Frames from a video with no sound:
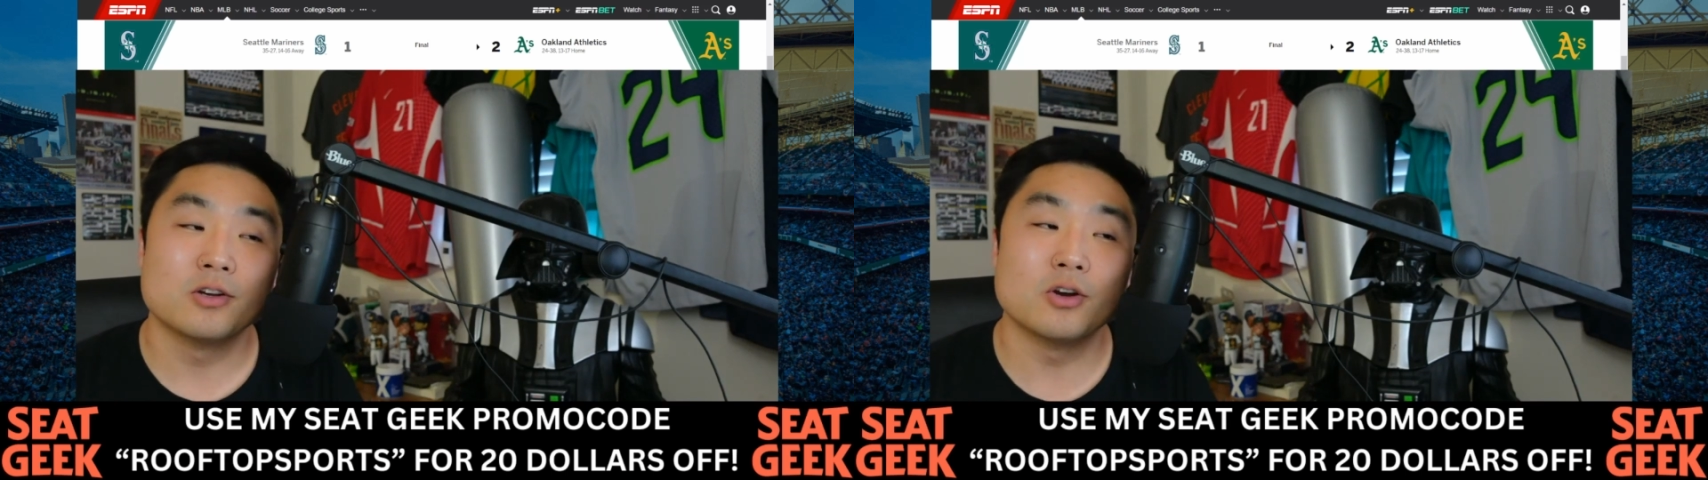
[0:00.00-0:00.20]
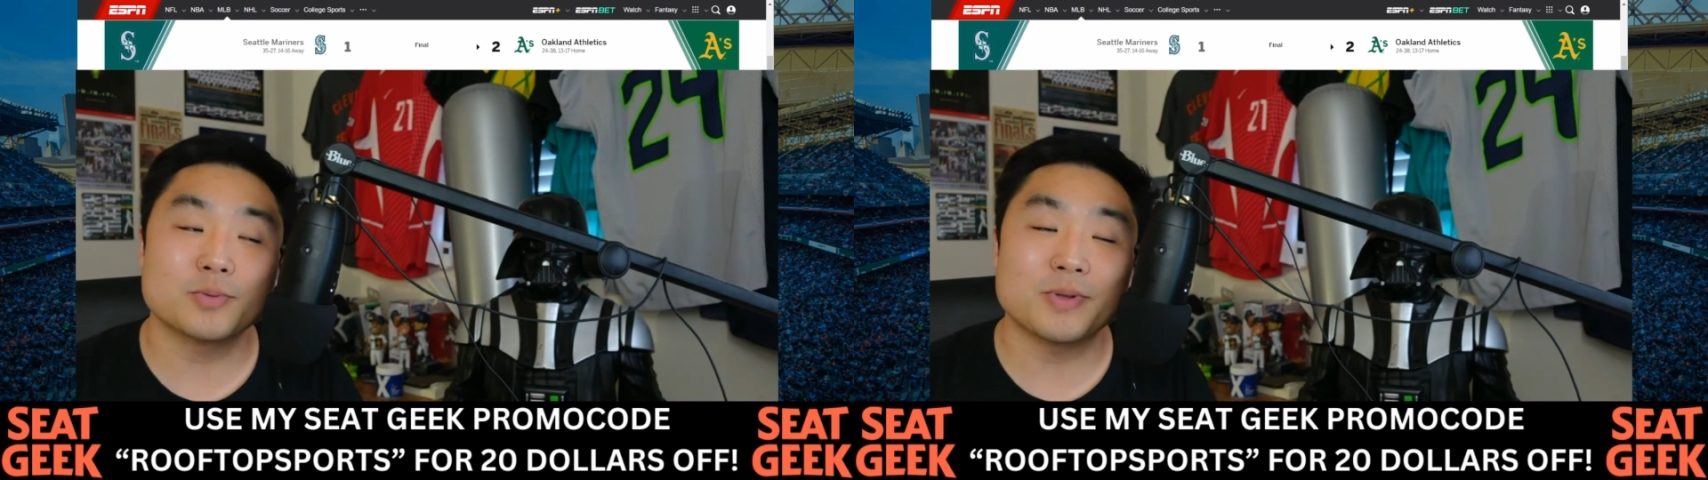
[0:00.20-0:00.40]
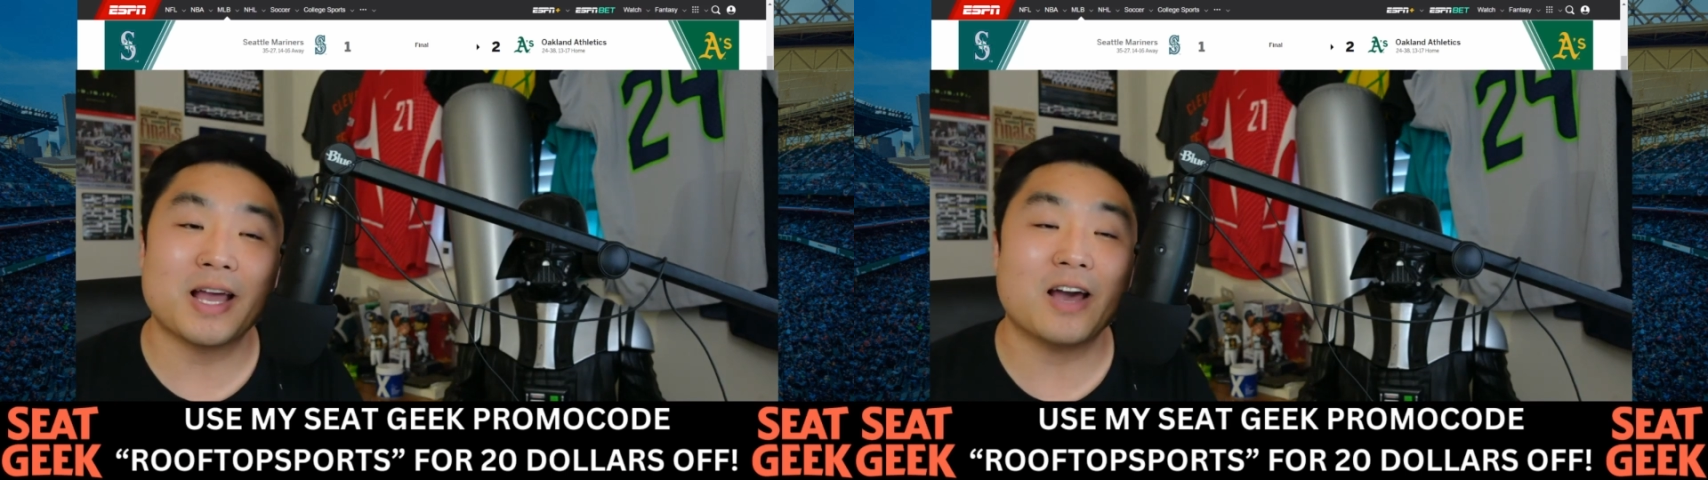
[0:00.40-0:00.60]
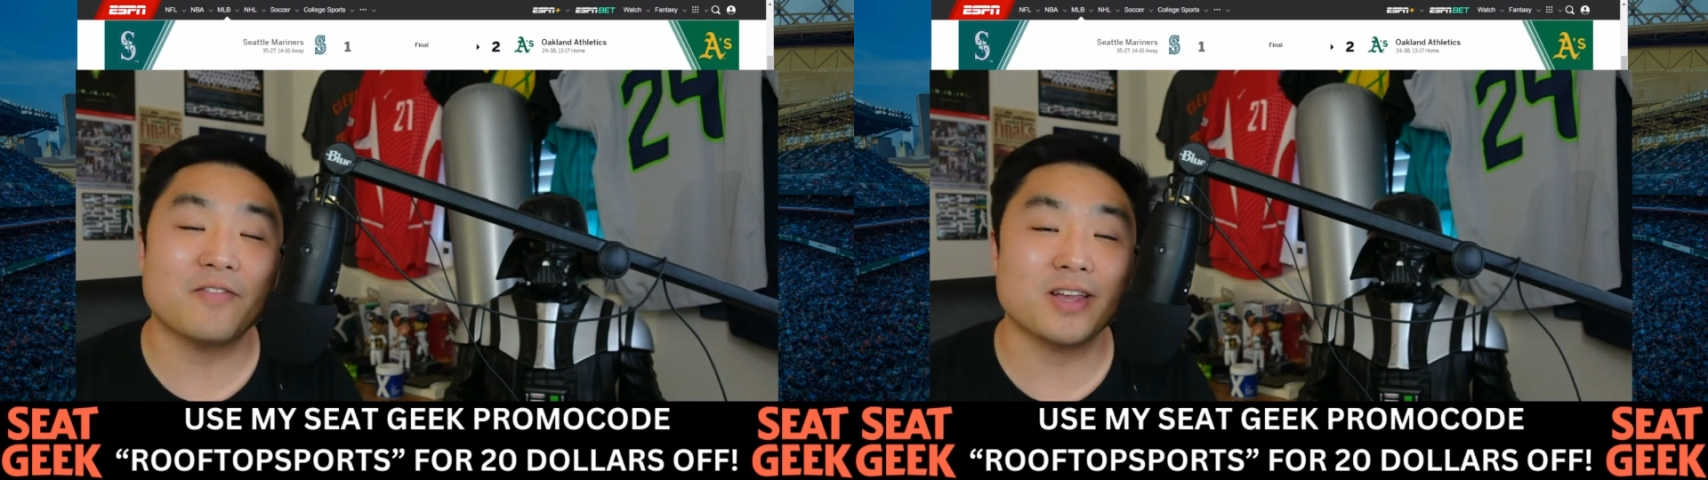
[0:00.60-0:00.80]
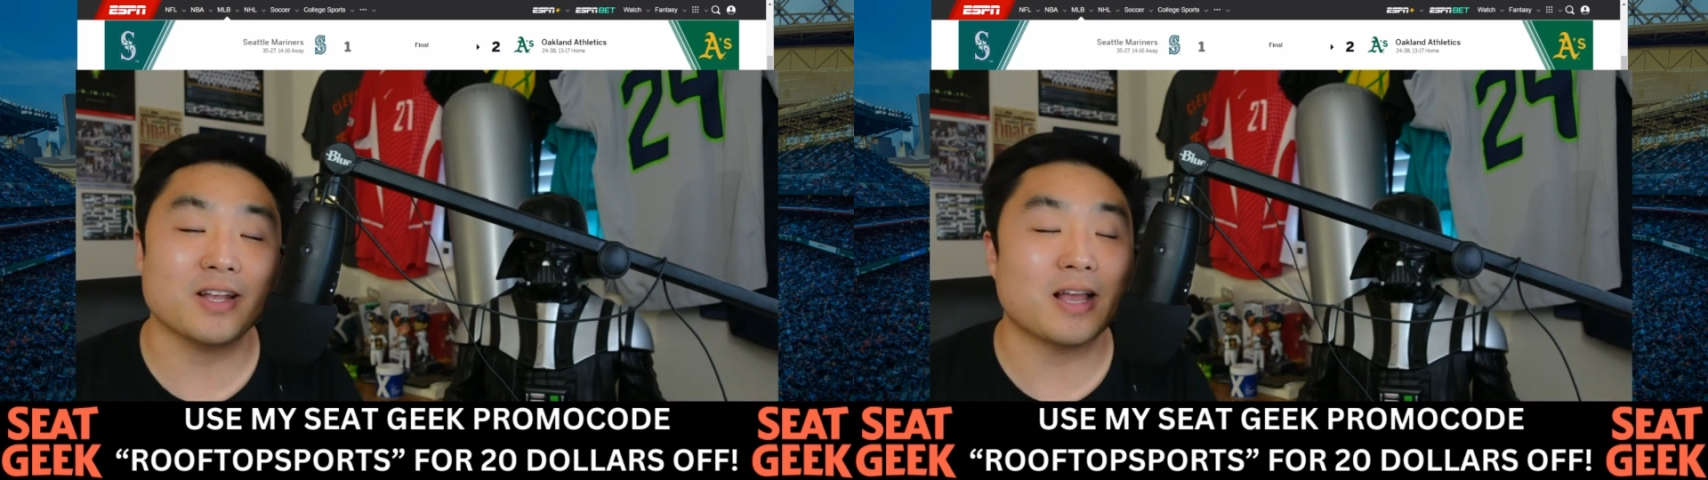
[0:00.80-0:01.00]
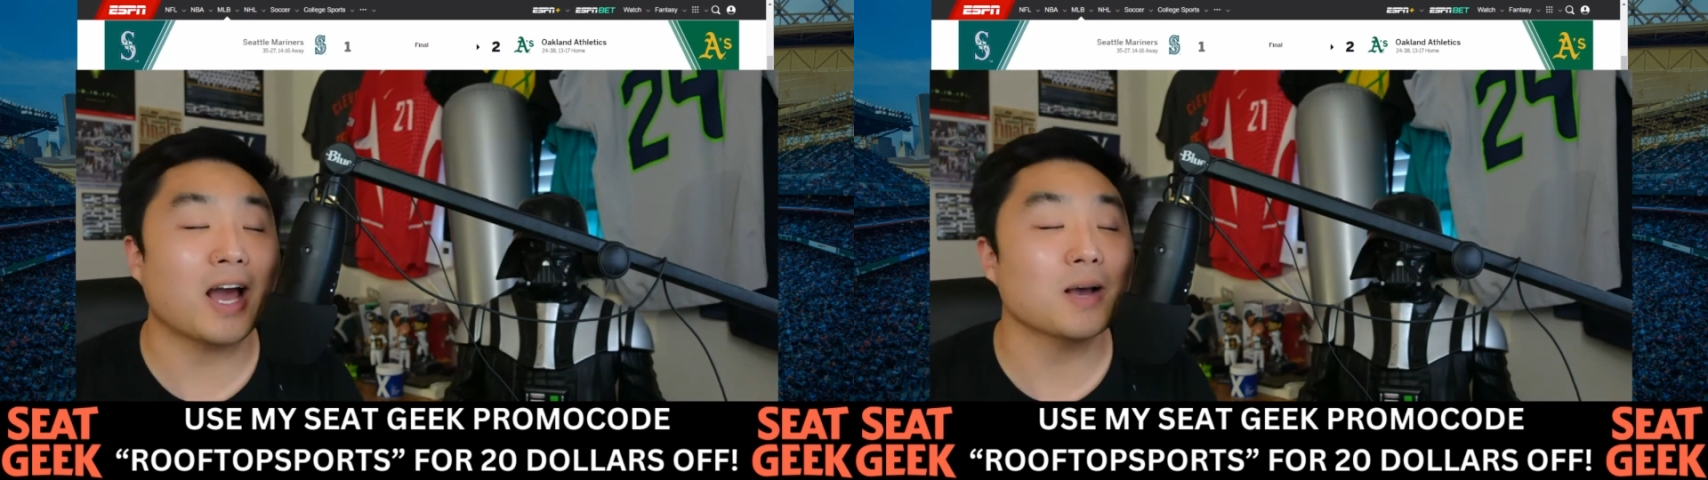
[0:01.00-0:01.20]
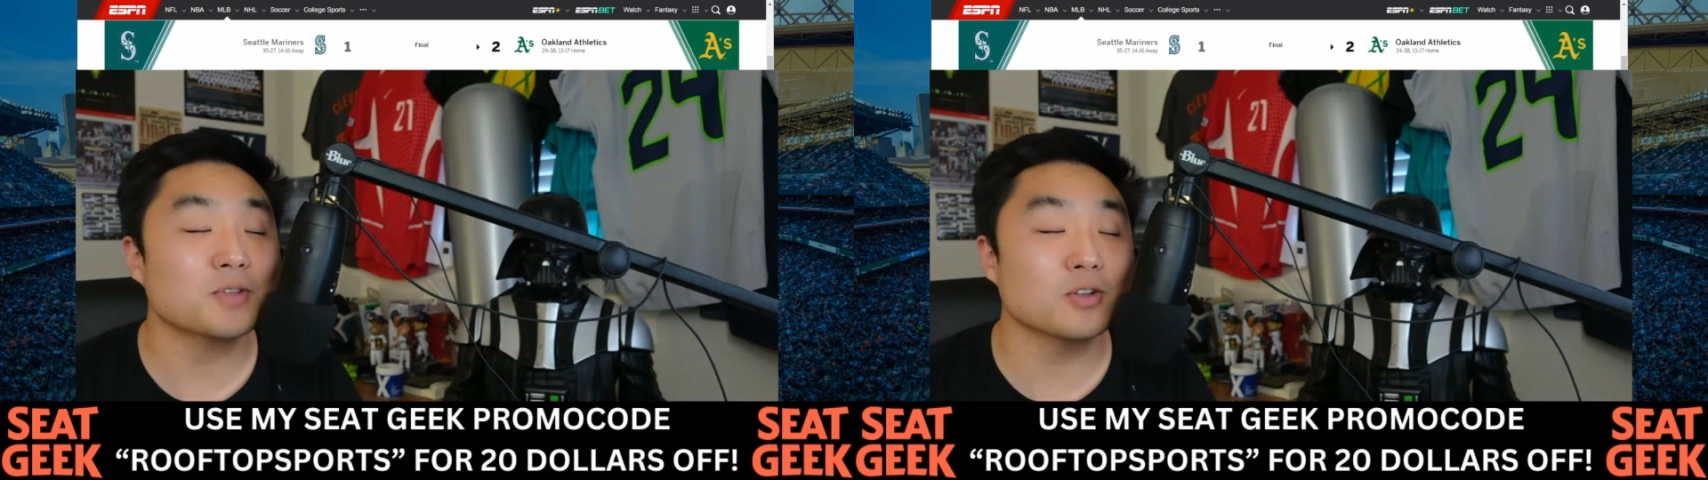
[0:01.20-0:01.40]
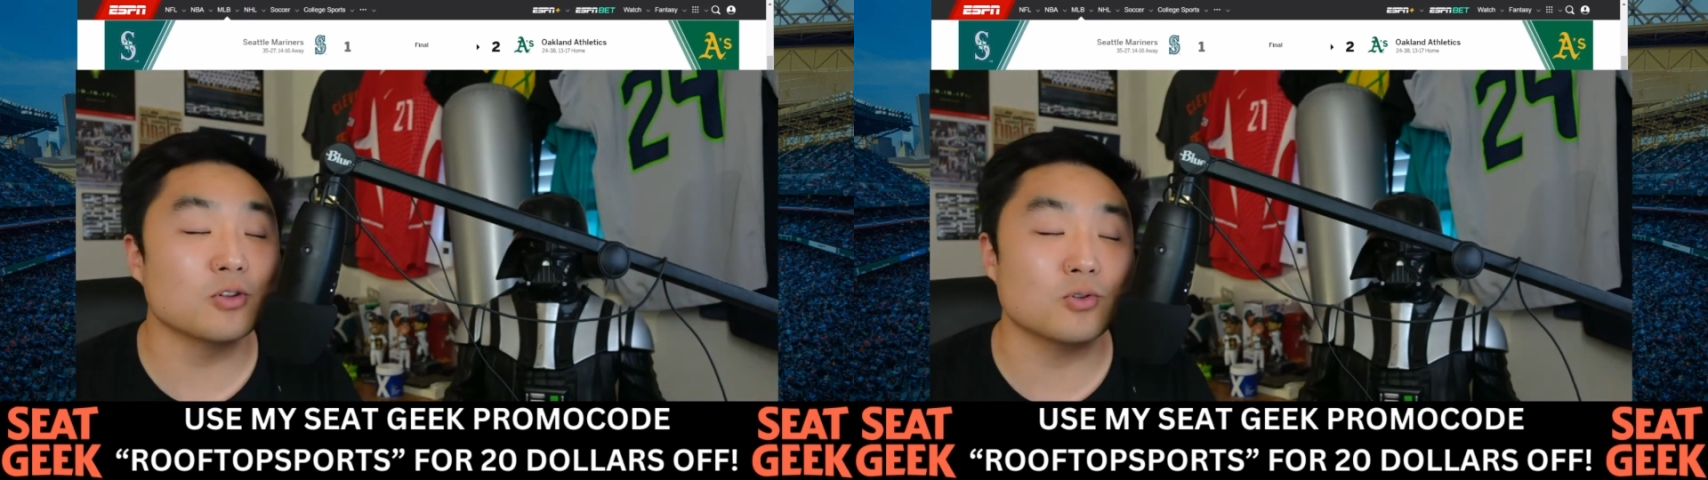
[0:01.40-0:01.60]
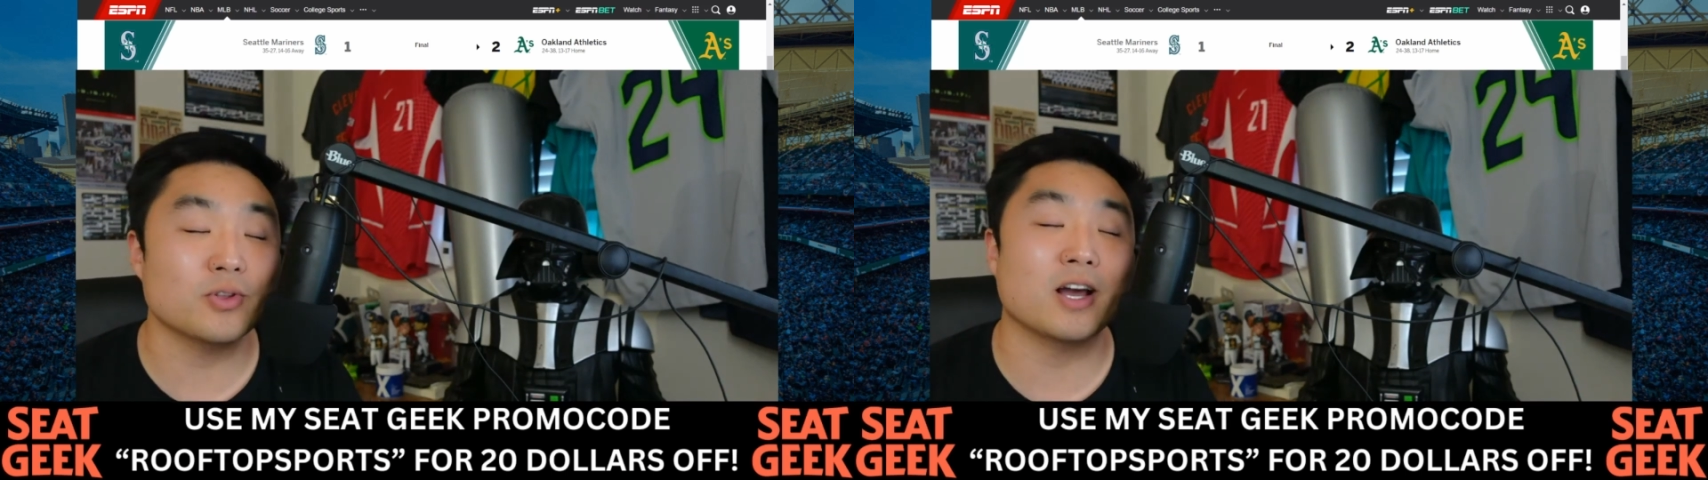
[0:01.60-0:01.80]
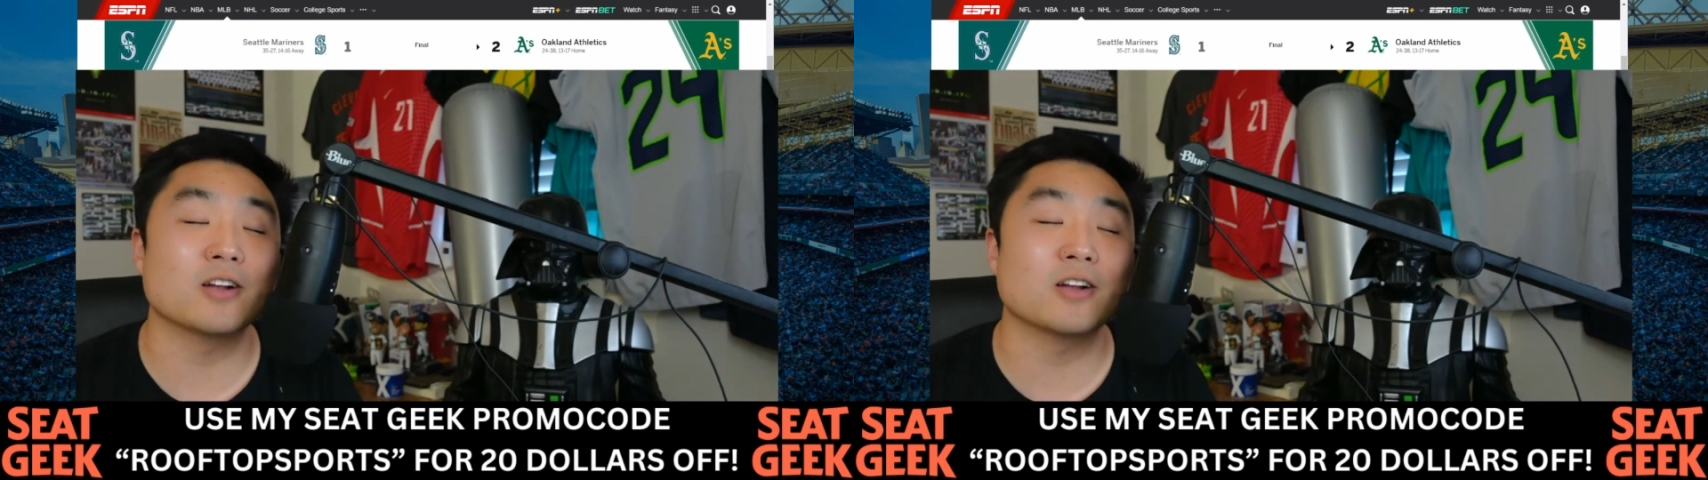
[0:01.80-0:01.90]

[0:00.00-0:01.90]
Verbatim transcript: who has been having an absolutely